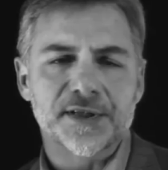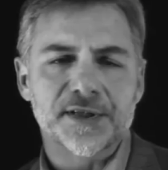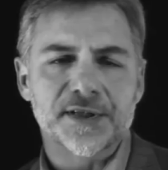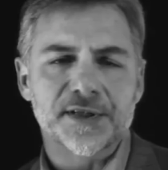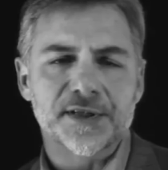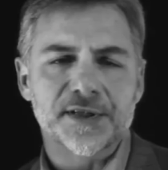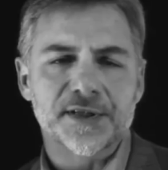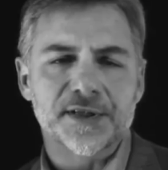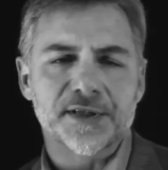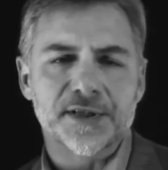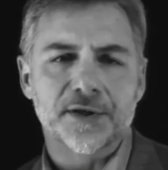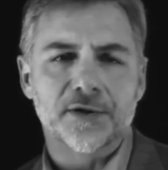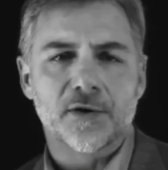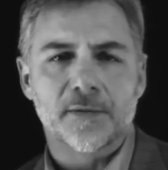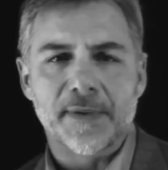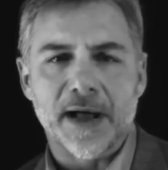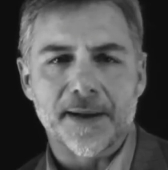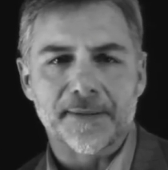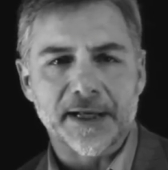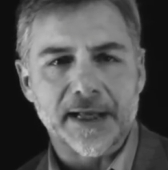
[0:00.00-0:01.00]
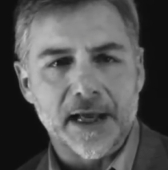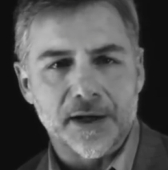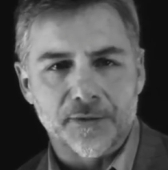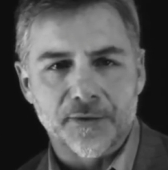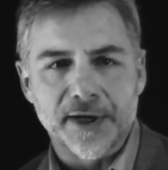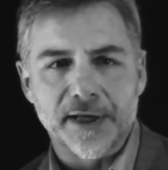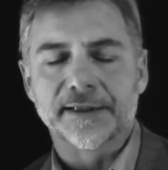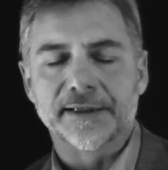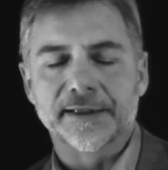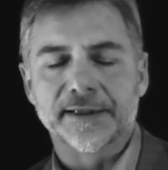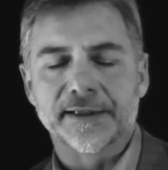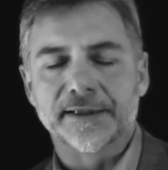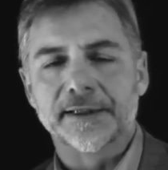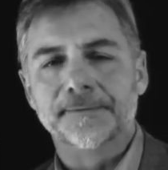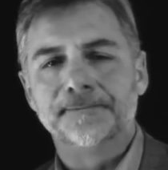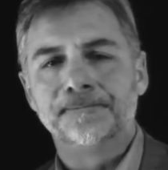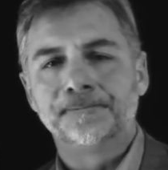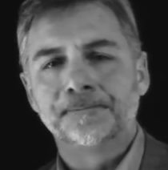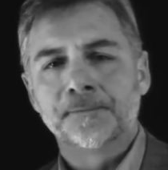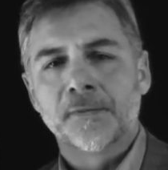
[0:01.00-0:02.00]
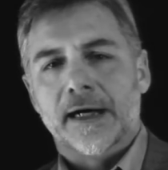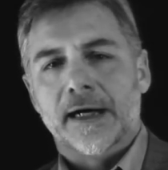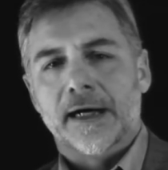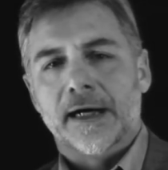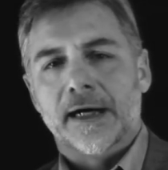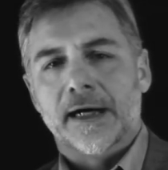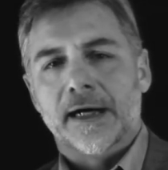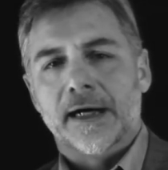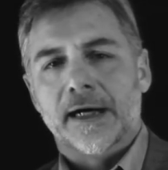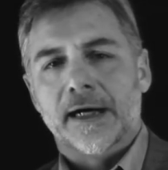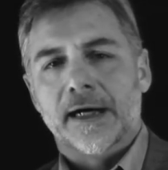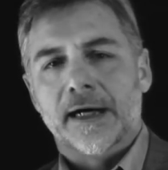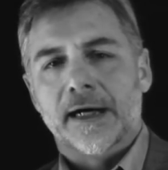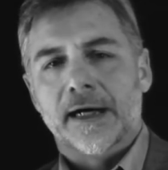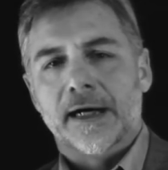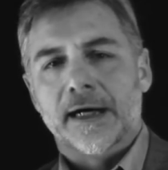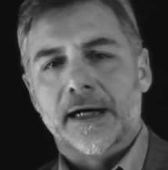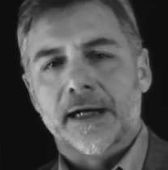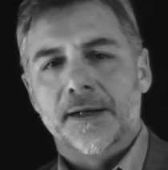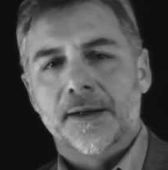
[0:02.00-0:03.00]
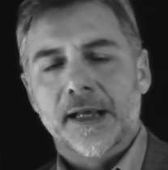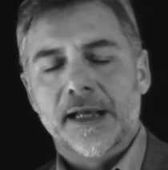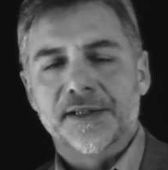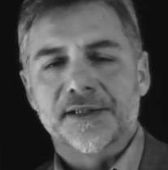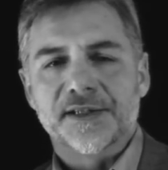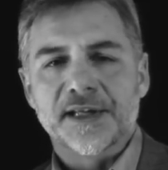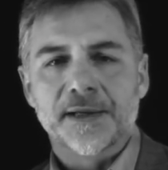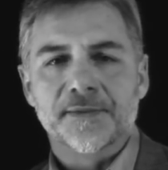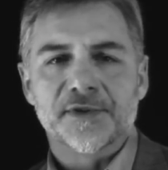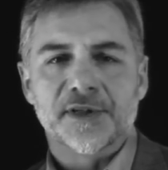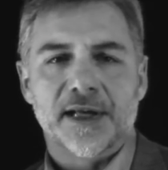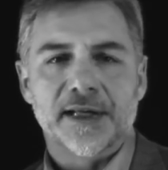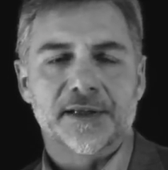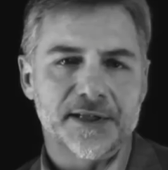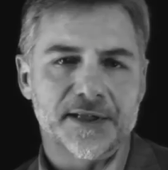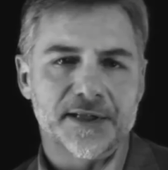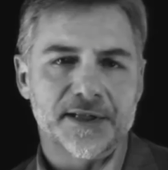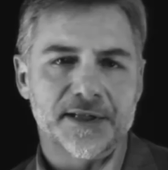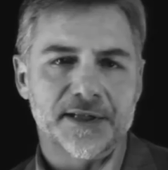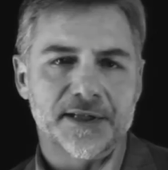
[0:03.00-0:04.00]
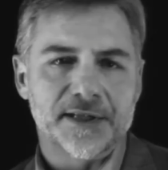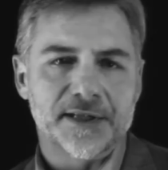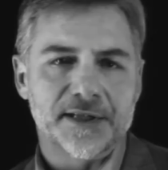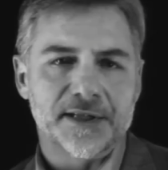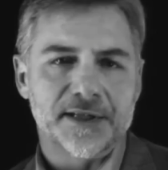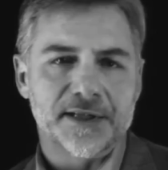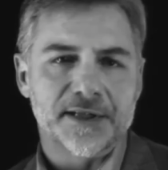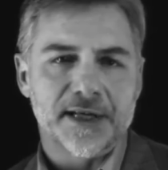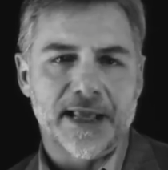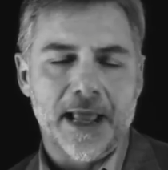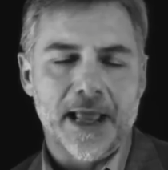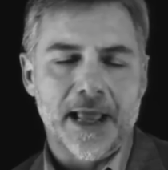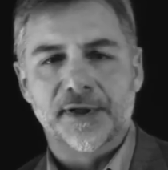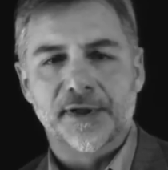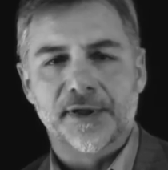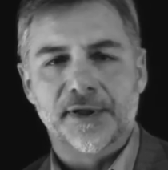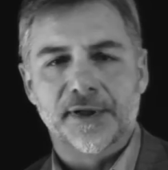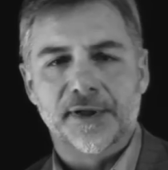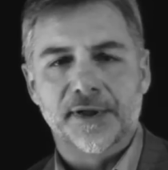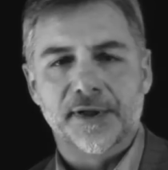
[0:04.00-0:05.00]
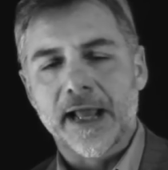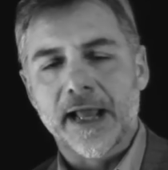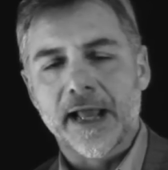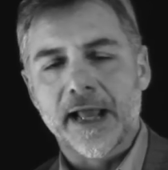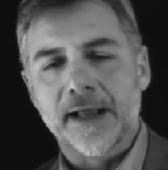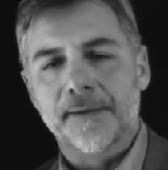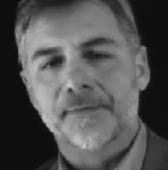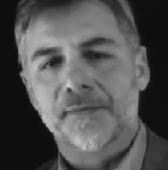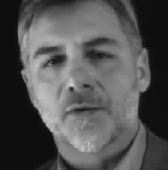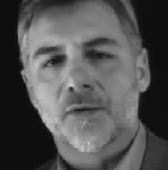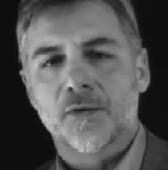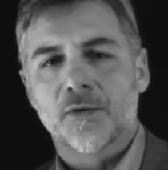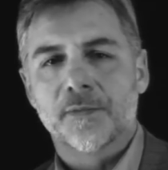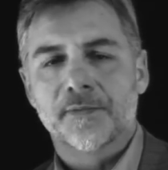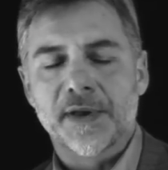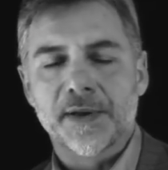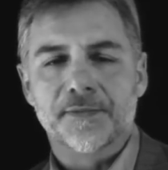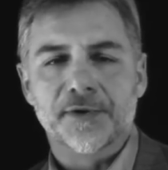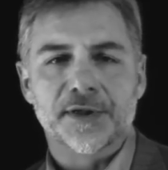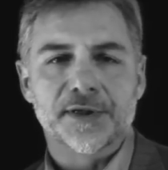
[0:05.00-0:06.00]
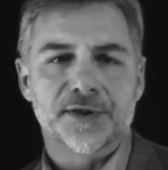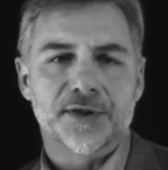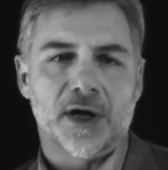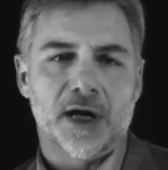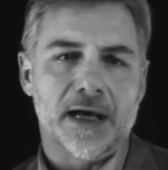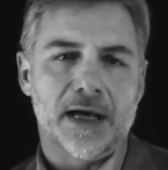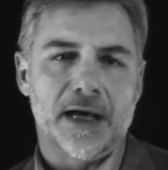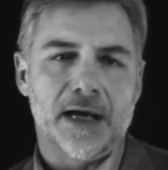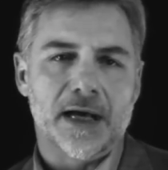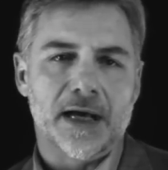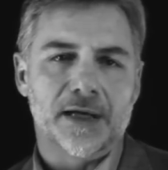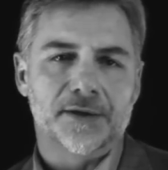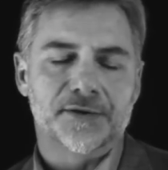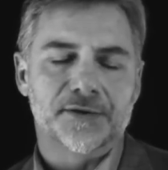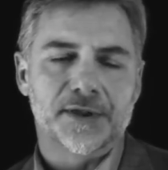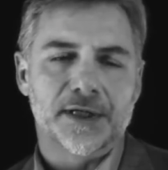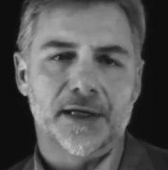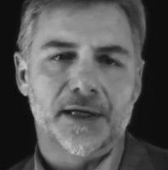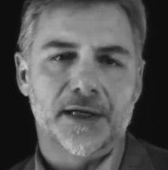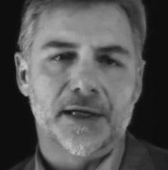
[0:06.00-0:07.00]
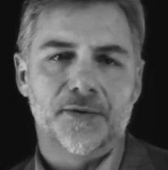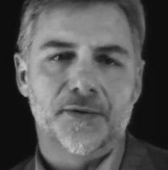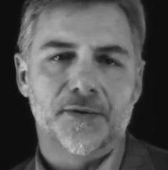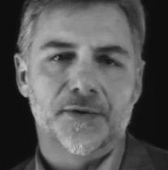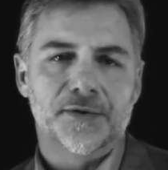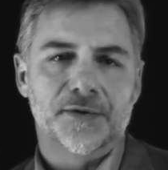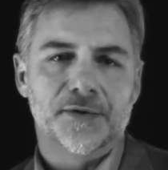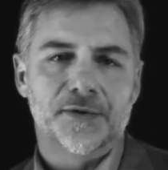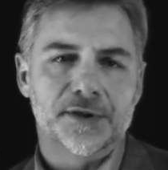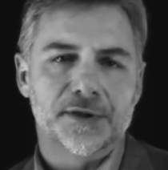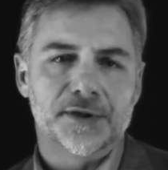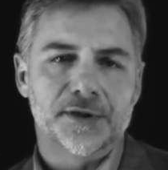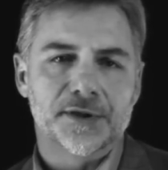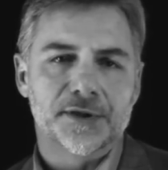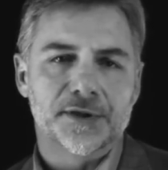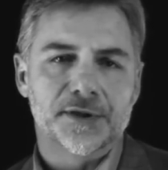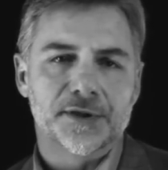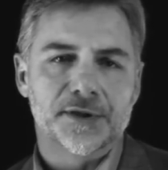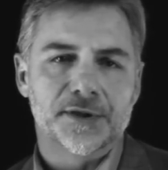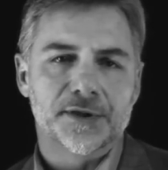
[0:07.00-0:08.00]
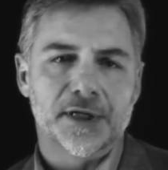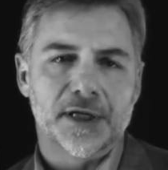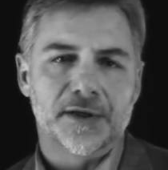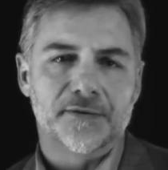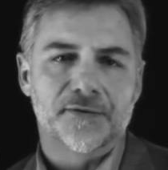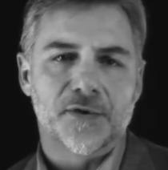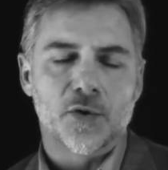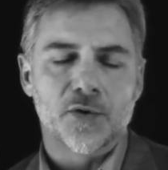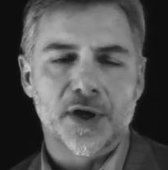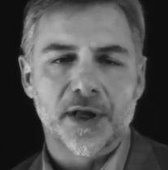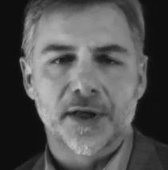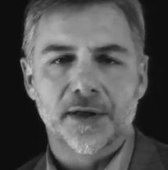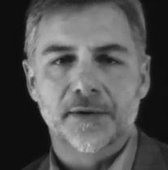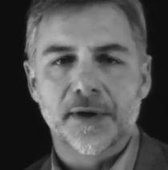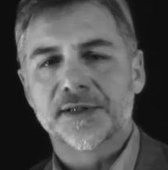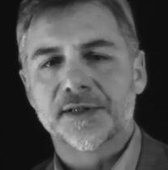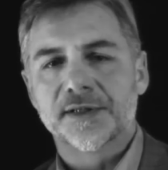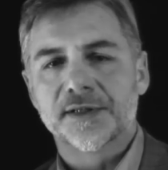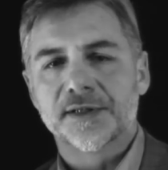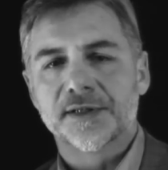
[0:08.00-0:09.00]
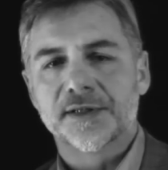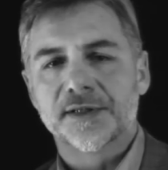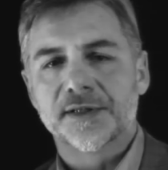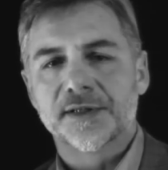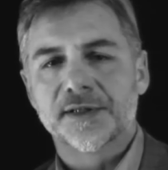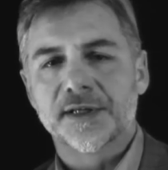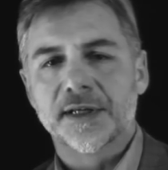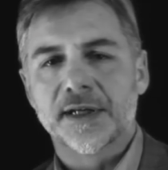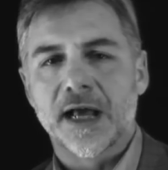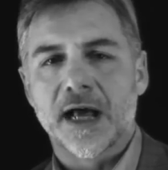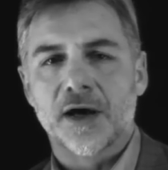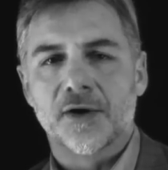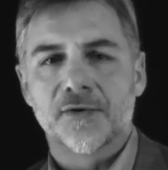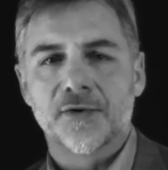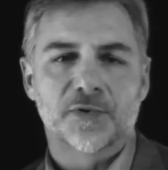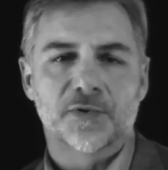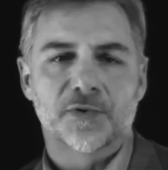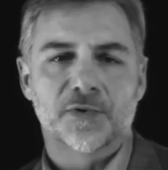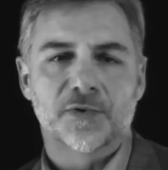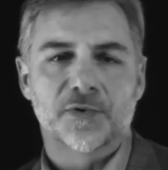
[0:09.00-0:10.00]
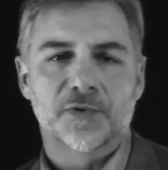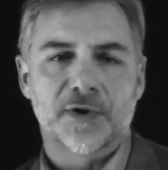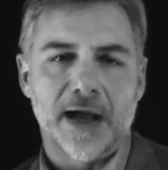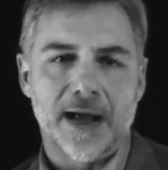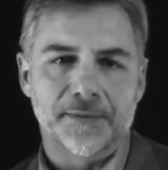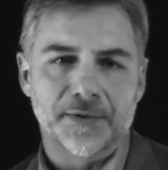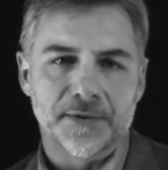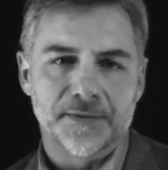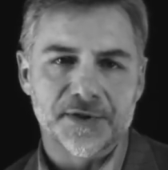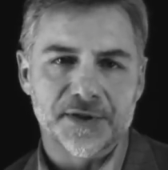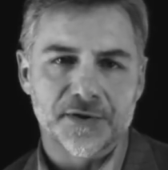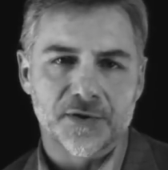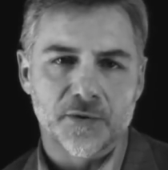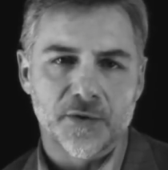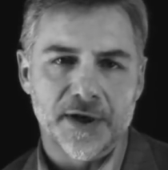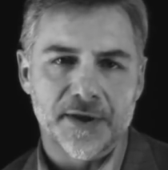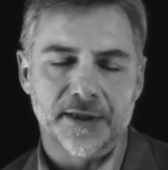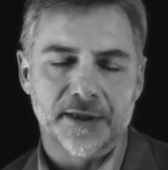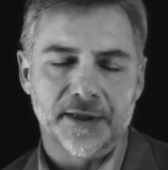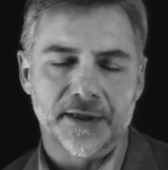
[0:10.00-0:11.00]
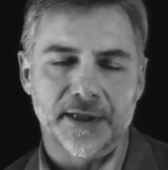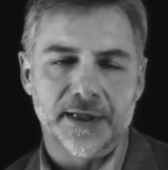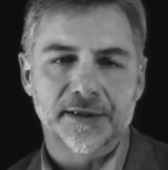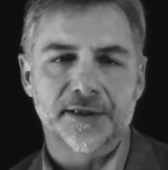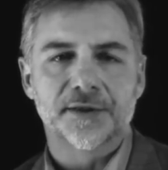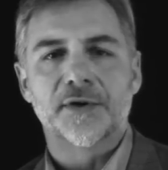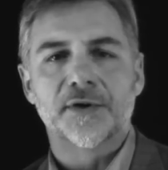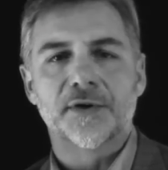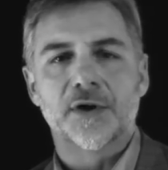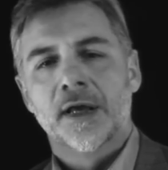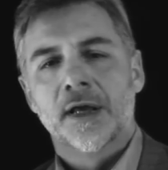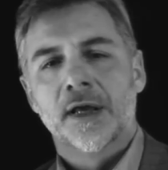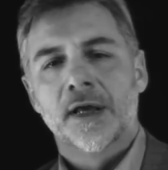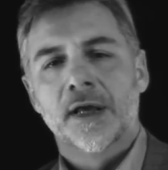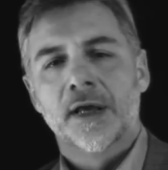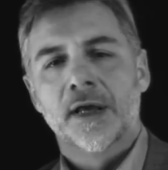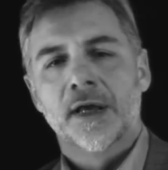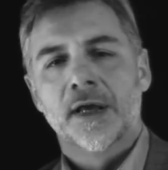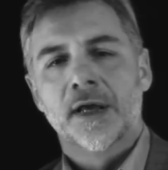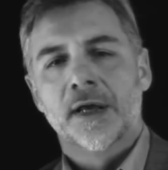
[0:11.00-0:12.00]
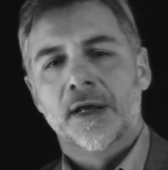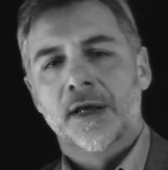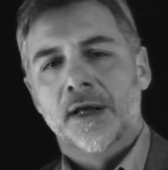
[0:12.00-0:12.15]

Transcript: Now, President Obama got reelected. It seems like there were a lot of things that came into play. There were people that talked about the different voting areas and how there was problems in the way they collected the votes.